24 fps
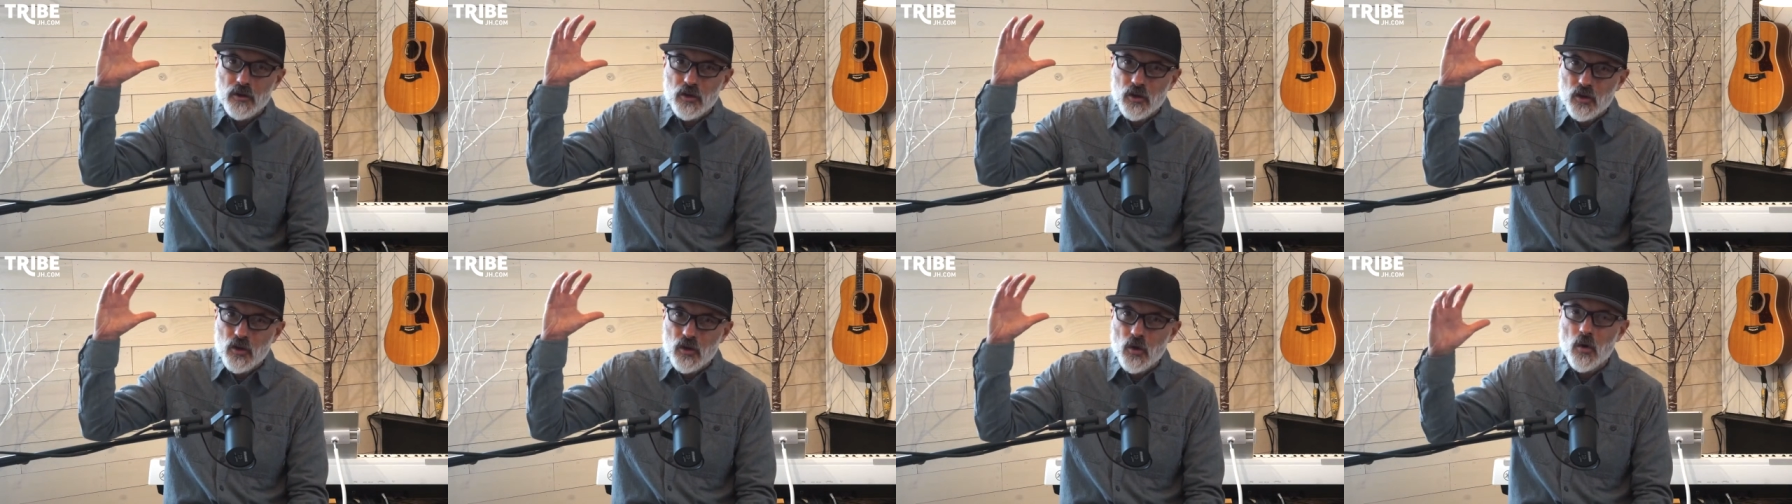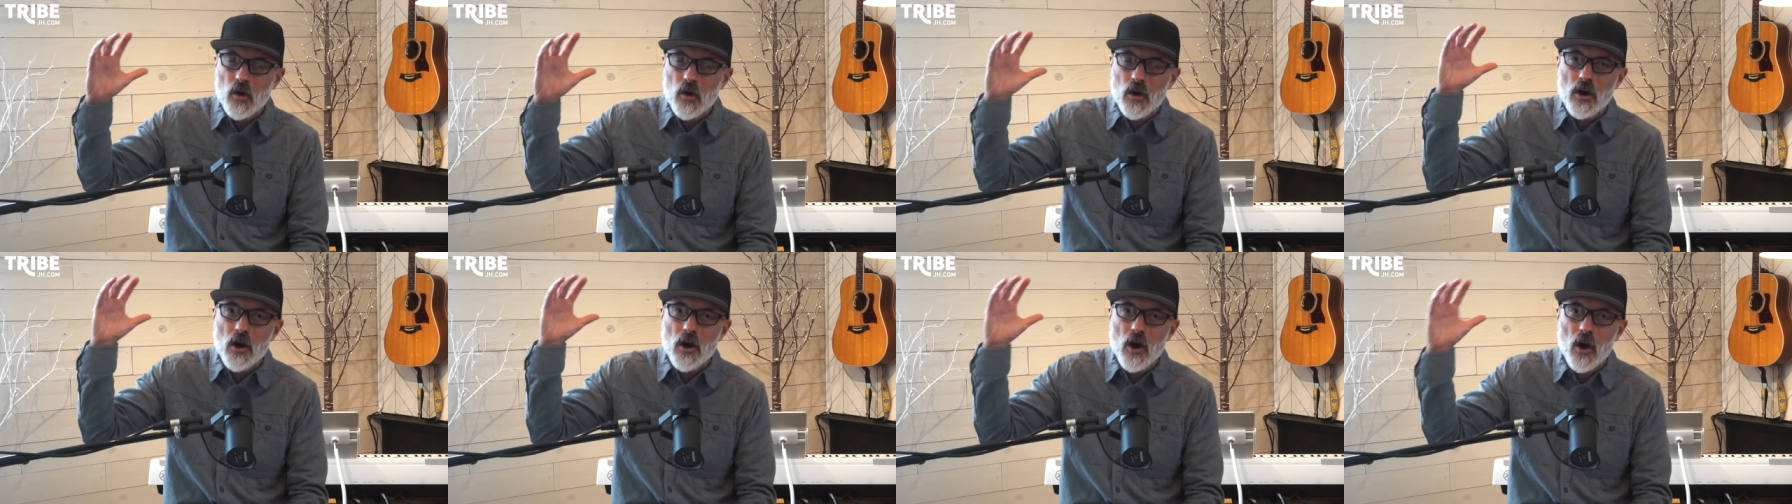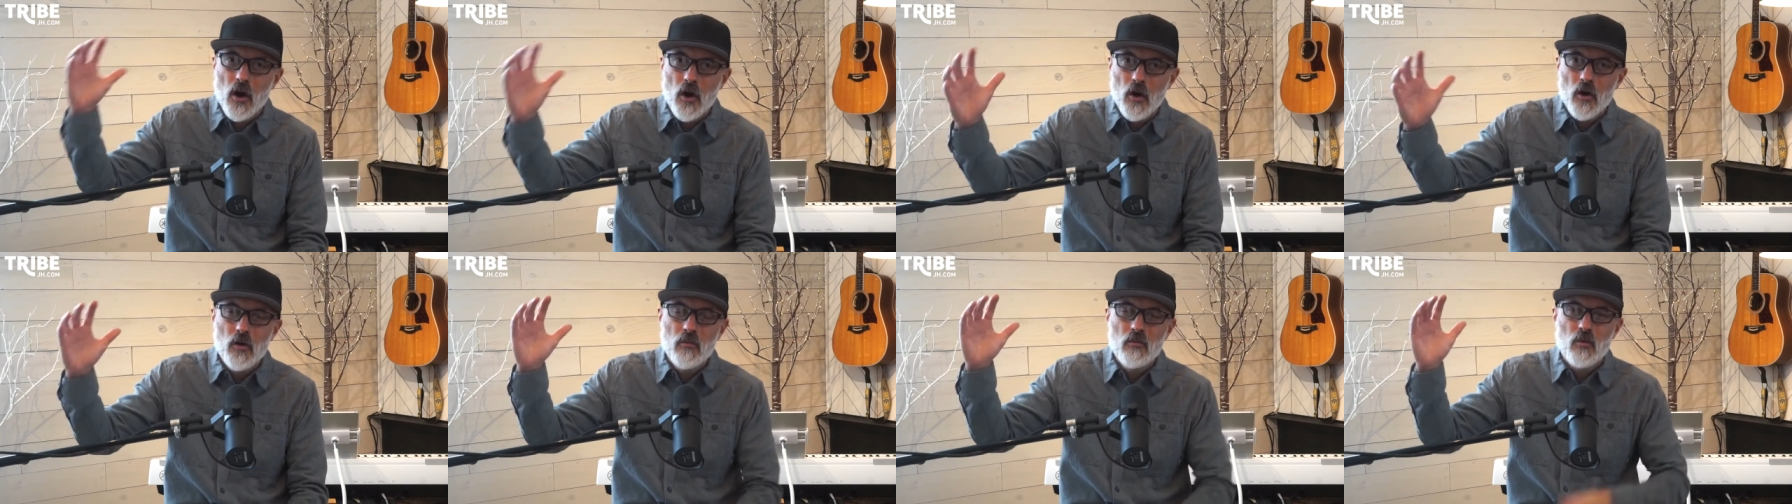your
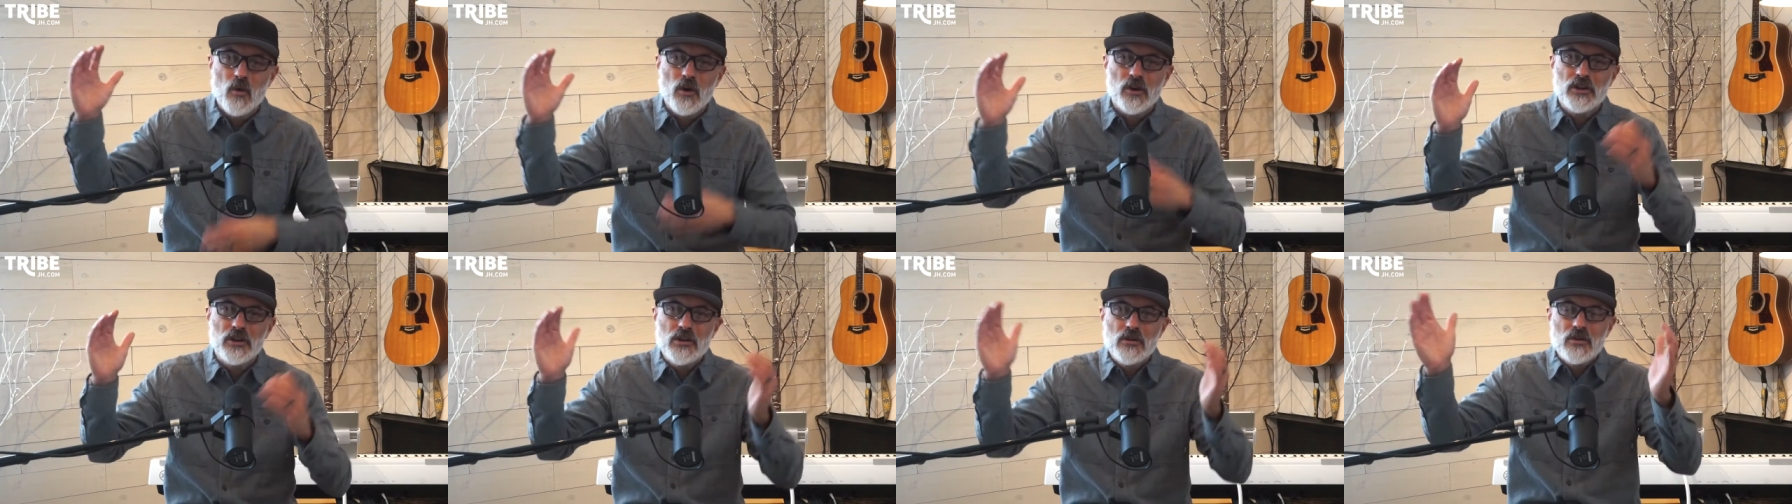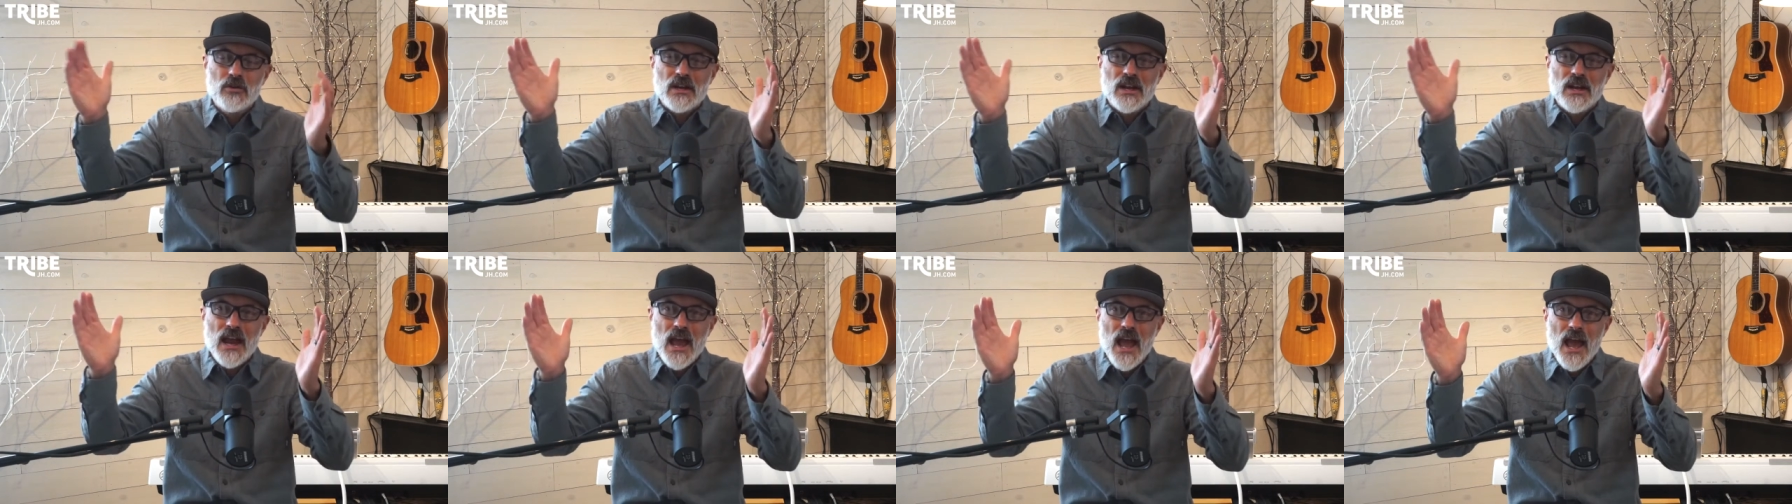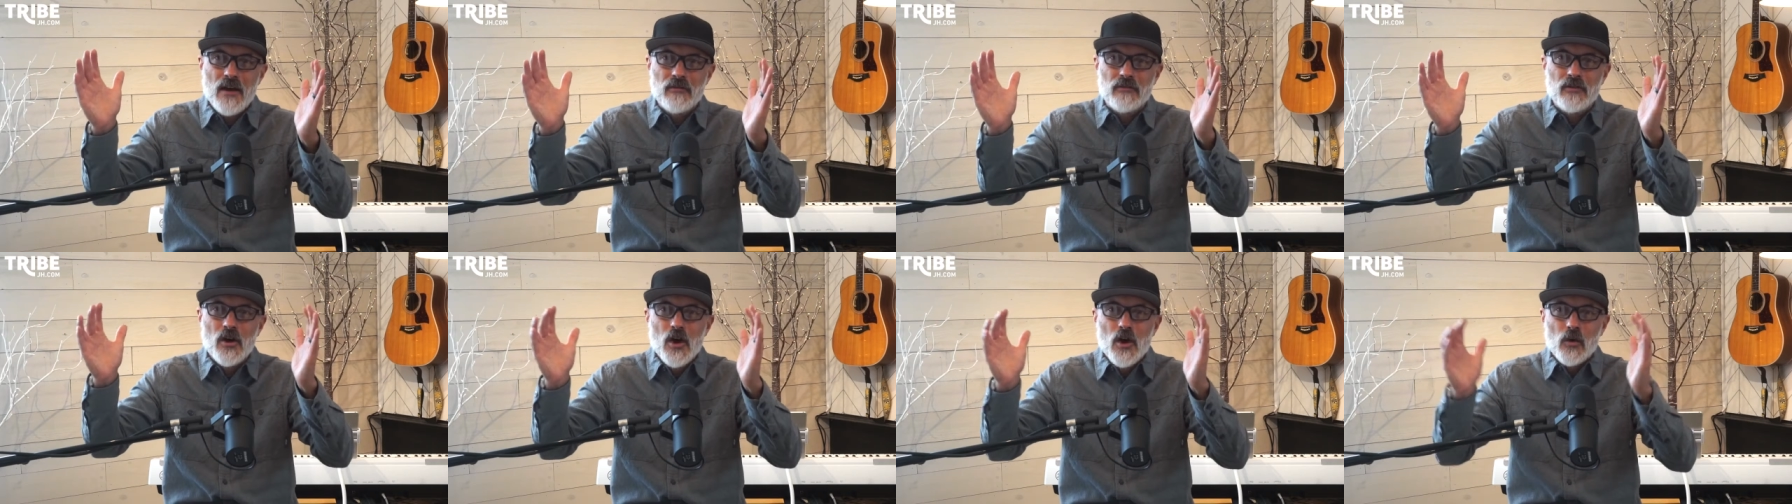home where you can
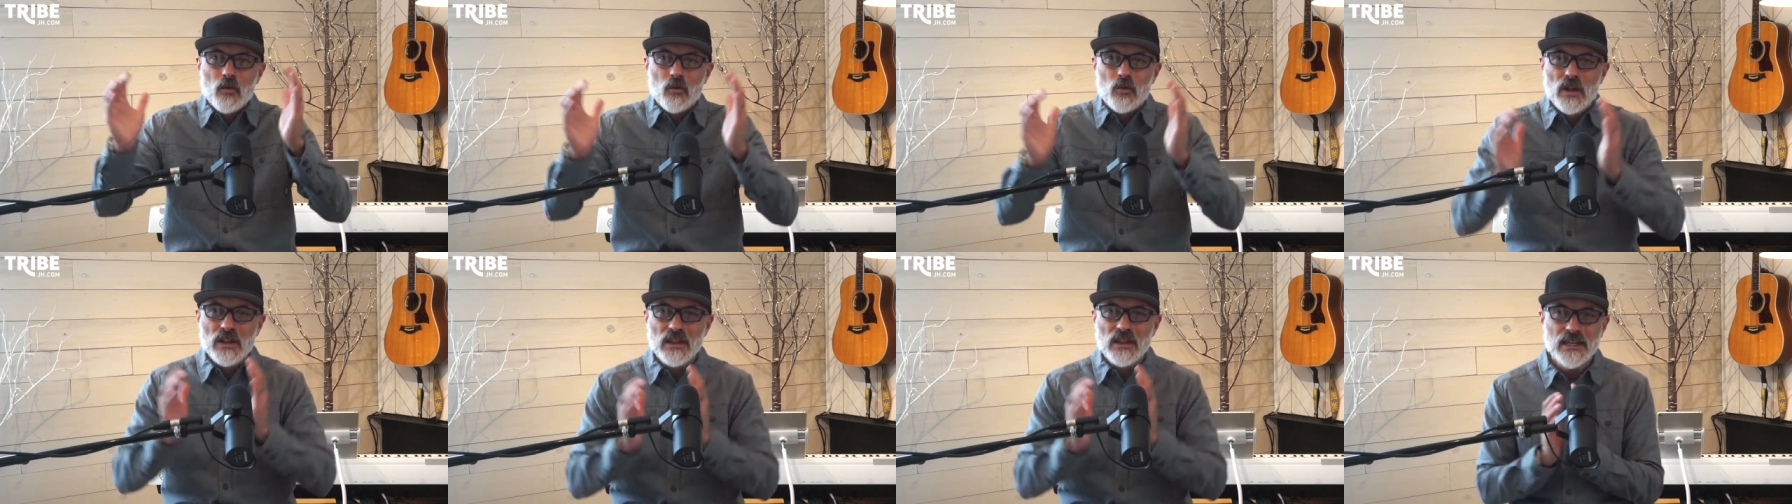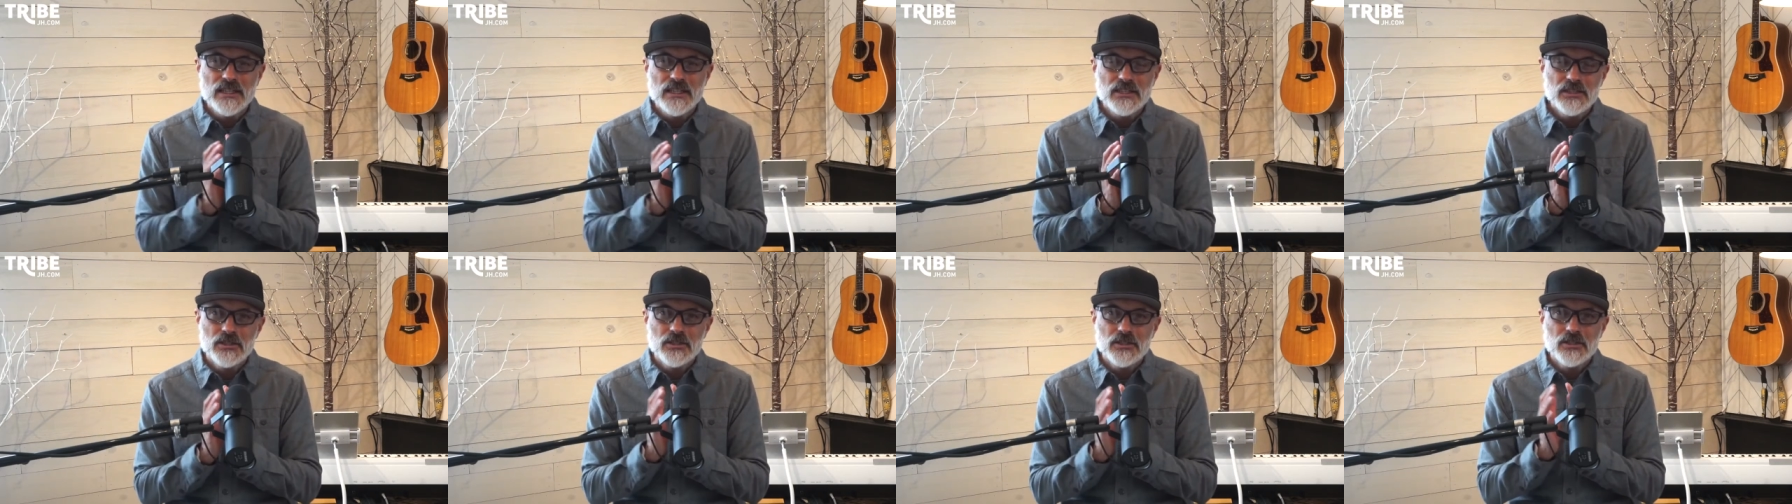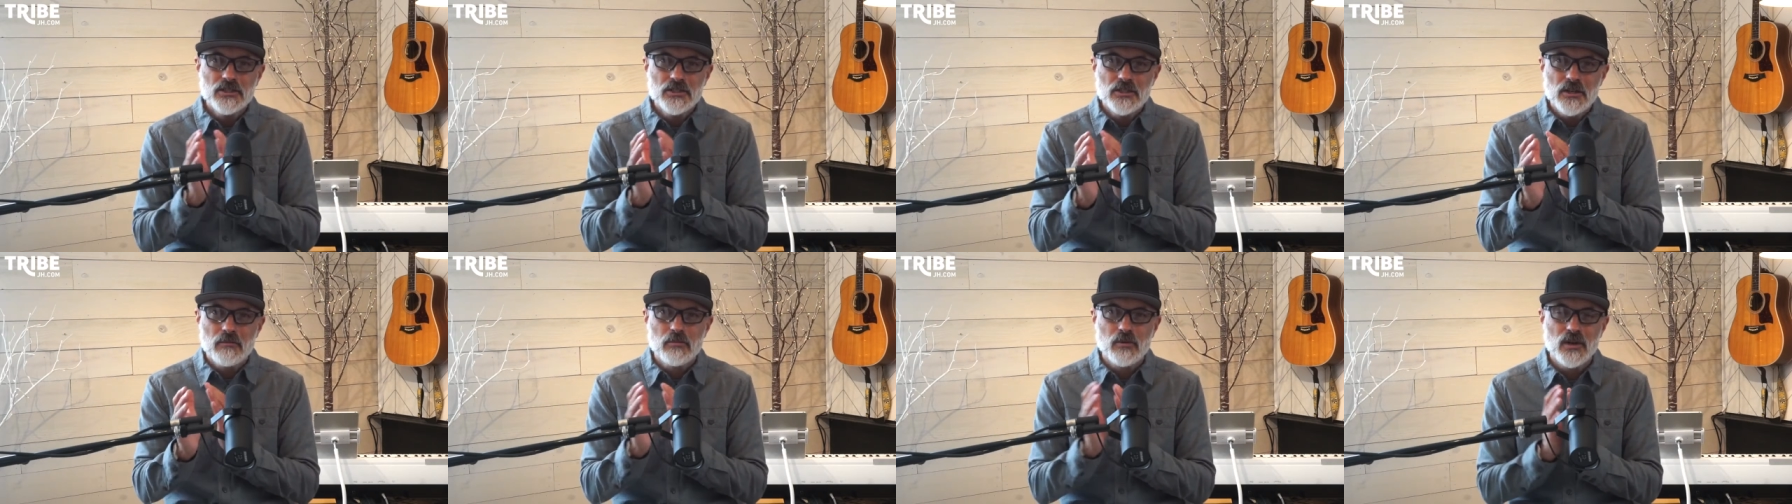have
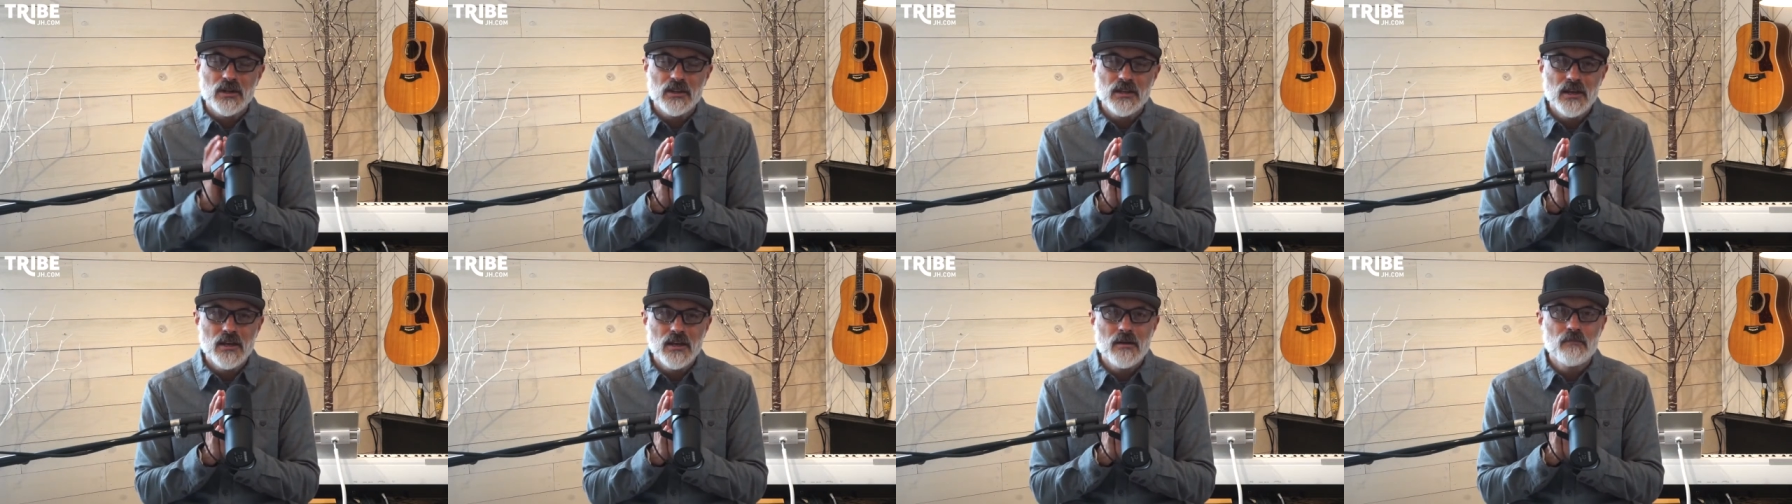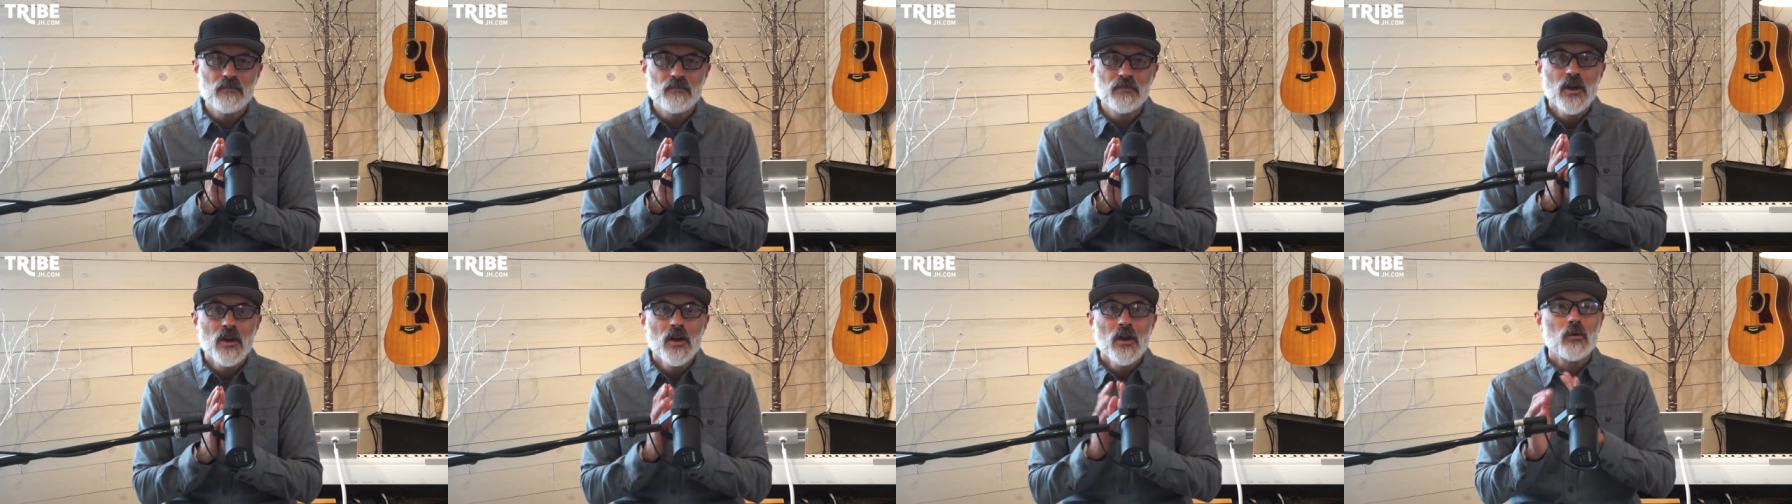relationship with him